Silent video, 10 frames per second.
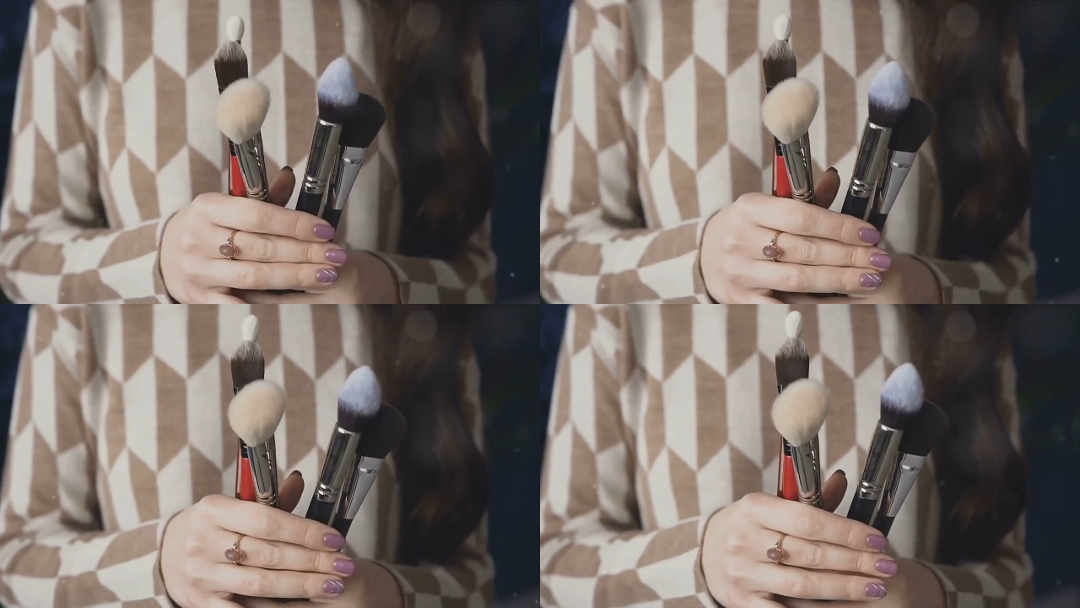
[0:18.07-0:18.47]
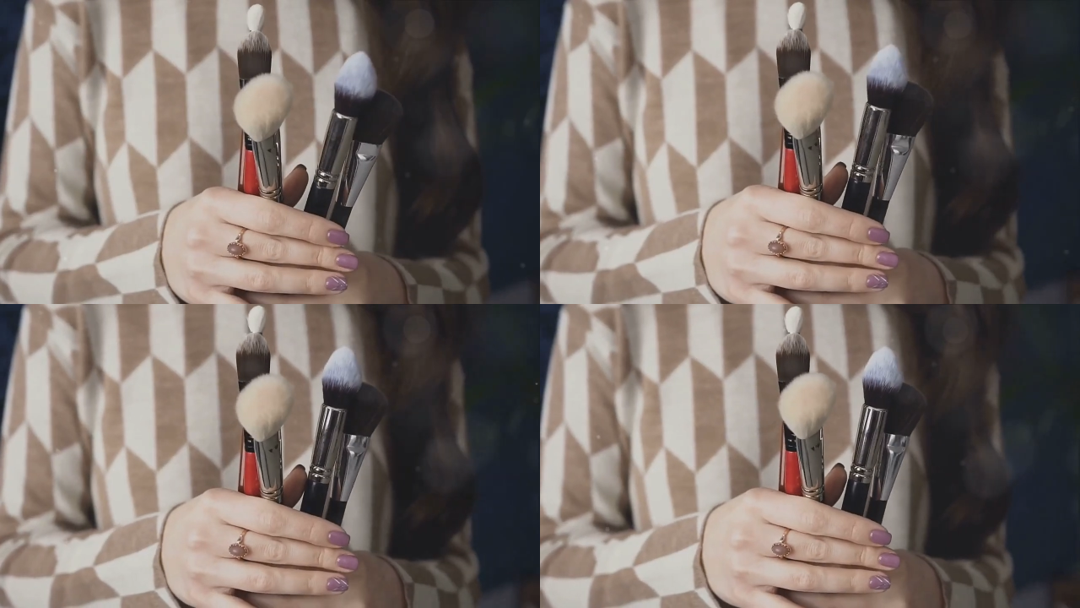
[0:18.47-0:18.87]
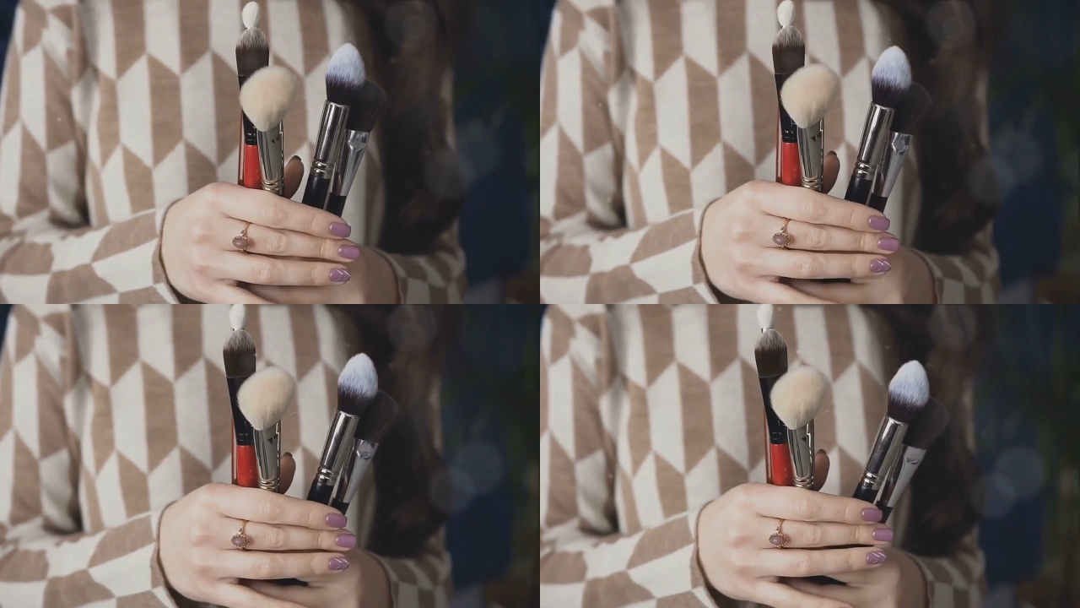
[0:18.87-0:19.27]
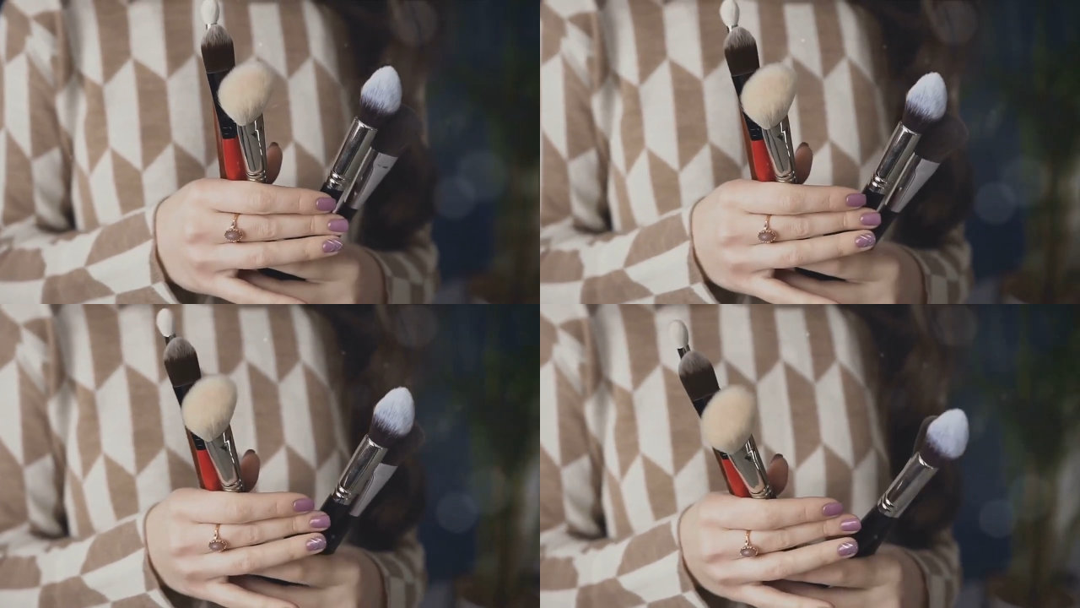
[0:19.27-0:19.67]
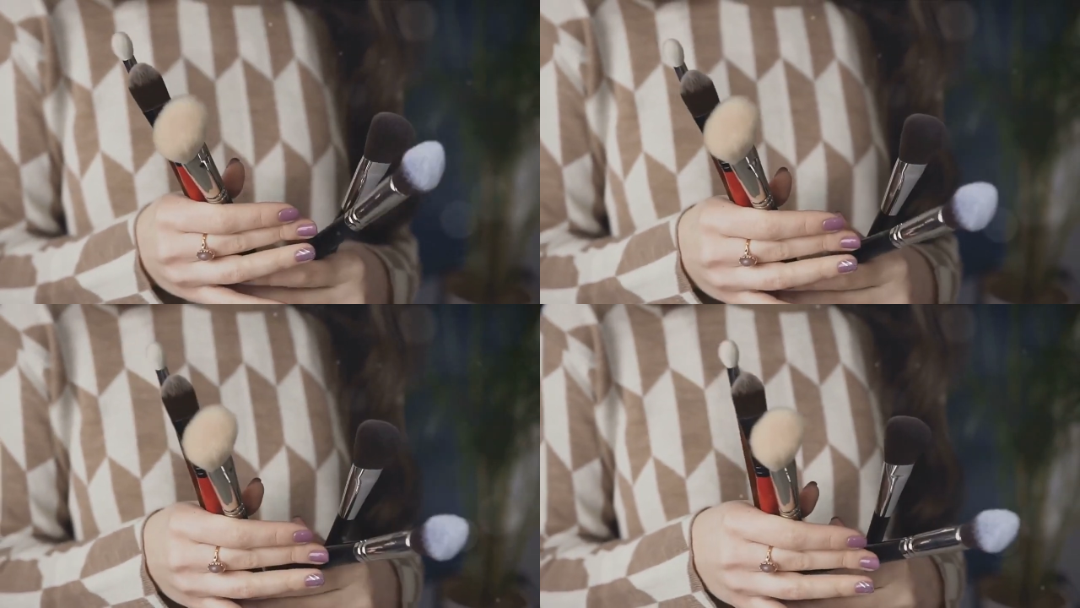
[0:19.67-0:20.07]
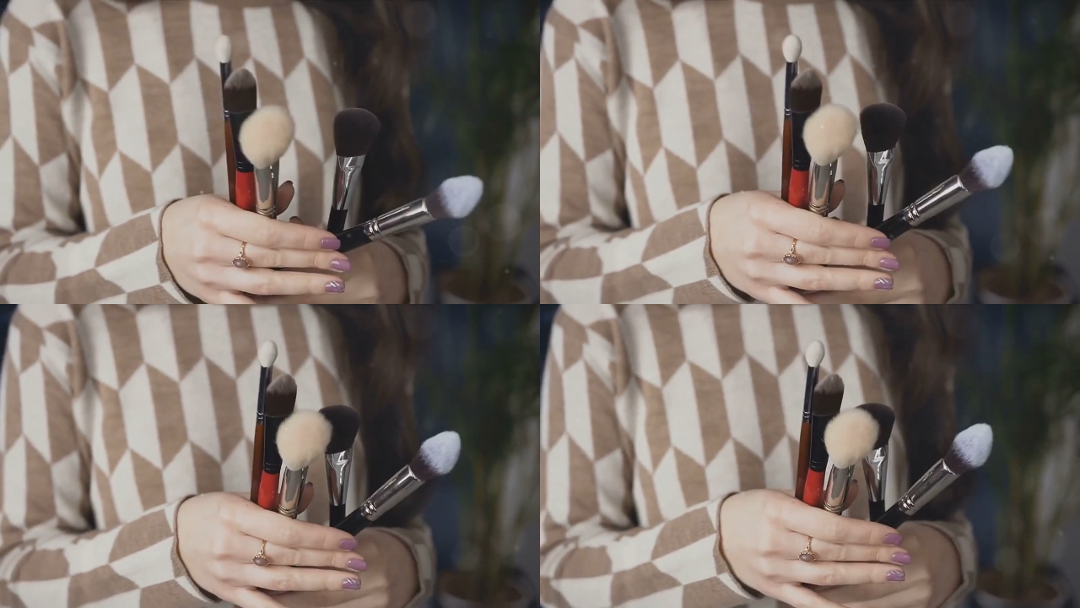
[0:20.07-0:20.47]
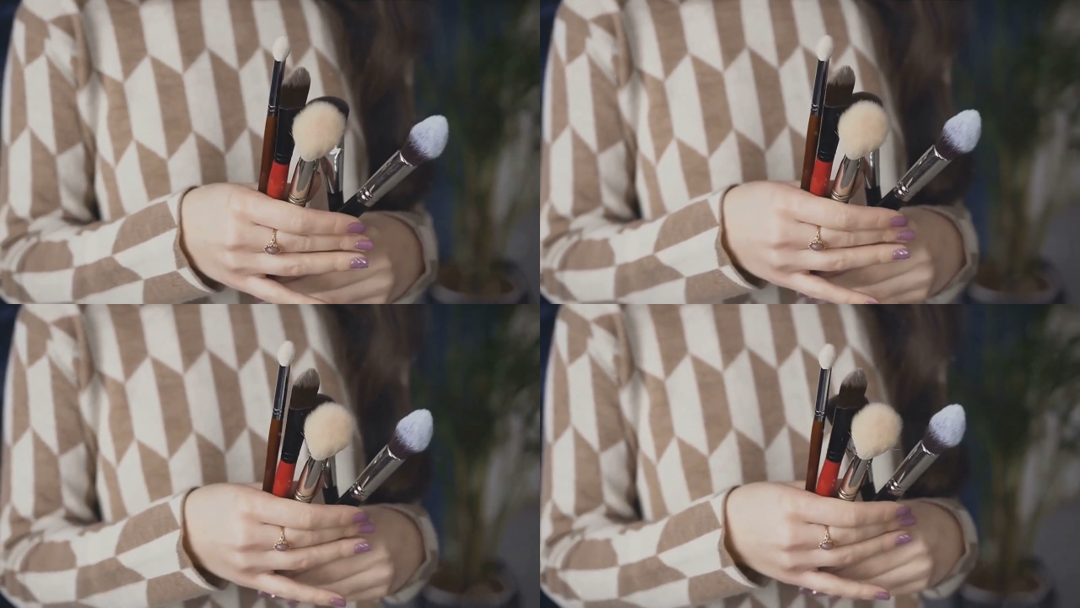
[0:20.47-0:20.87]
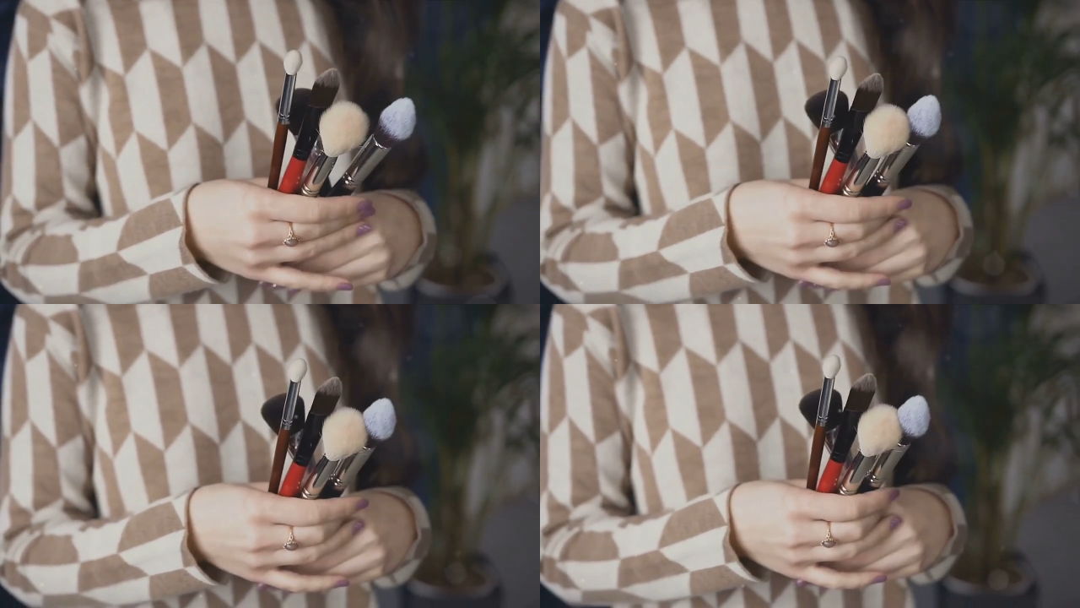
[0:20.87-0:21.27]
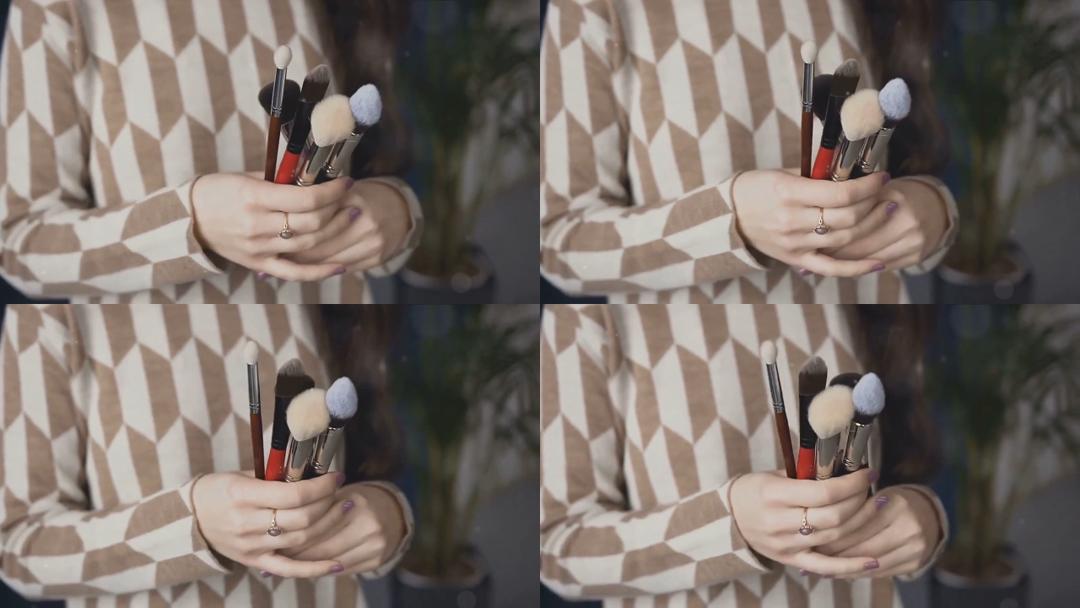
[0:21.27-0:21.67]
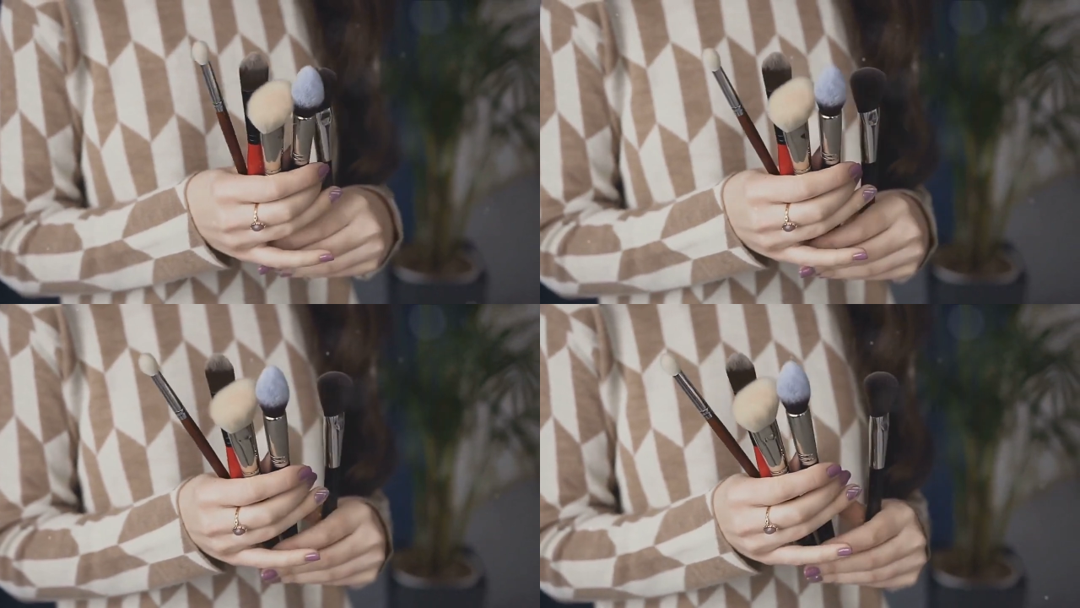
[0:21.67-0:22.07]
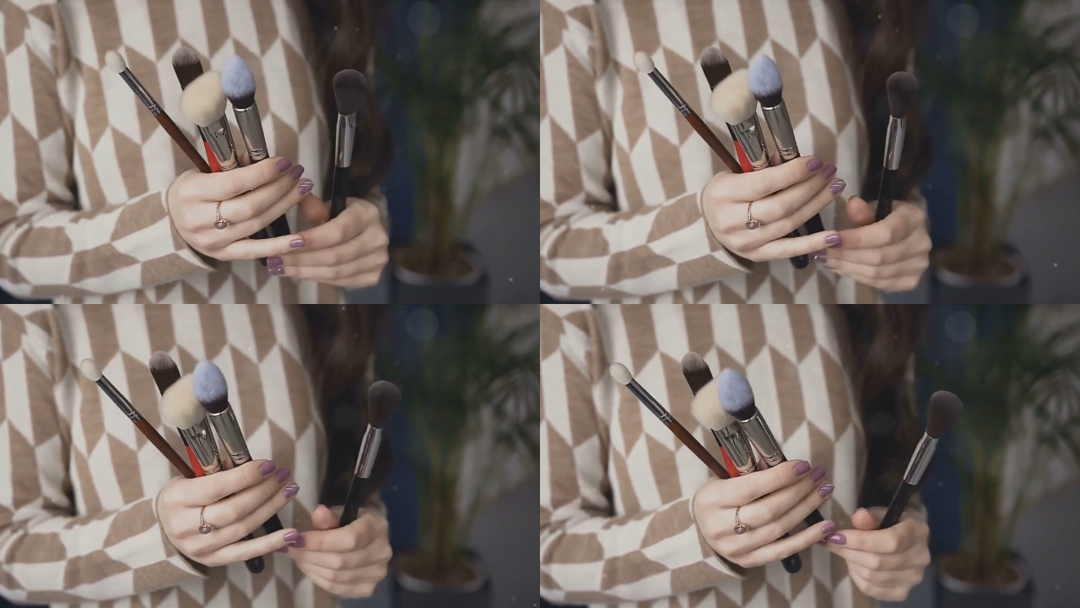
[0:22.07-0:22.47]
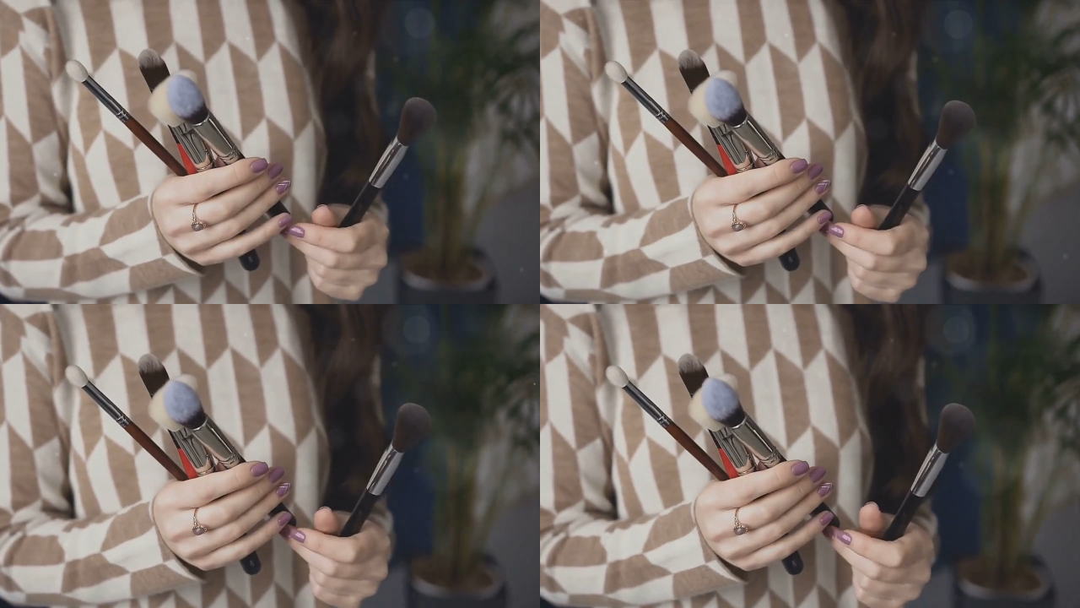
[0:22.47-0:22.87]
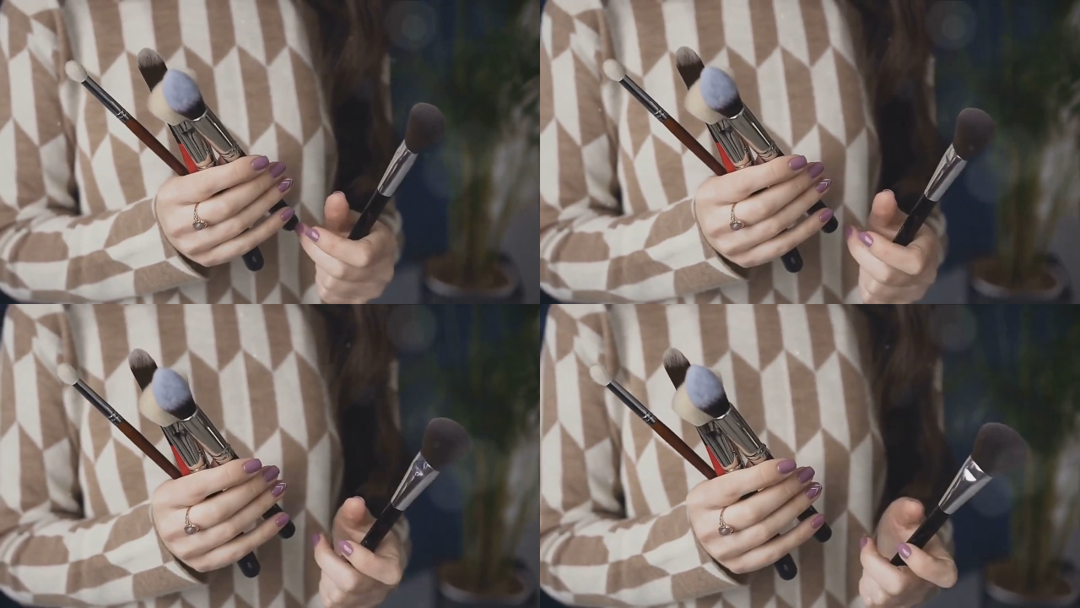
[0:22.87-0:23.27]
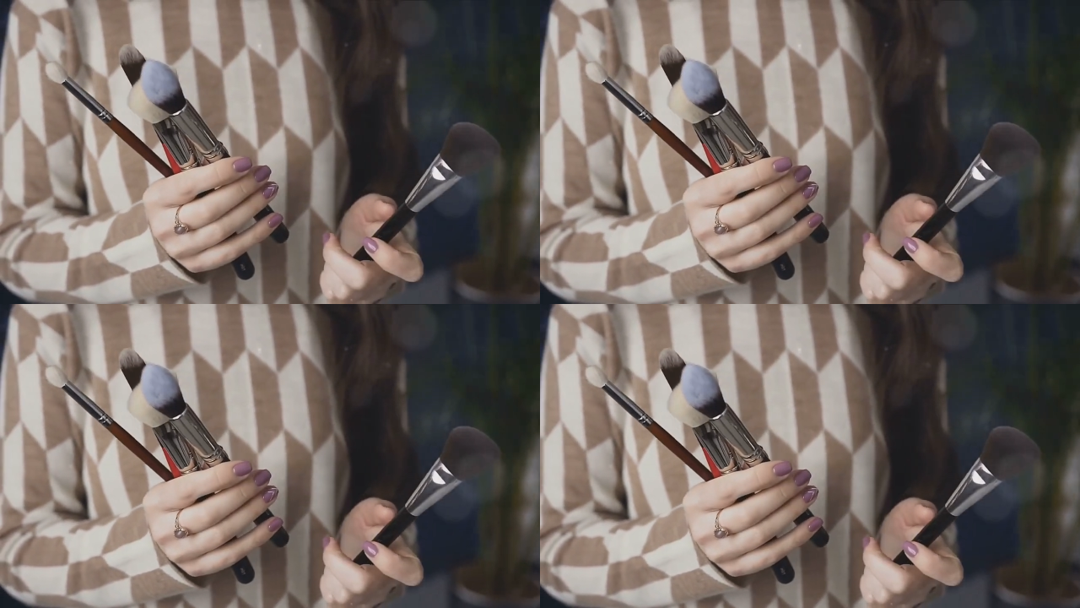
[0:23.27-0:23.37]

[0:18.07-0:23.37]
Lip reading: Nobody's mouth can be seen.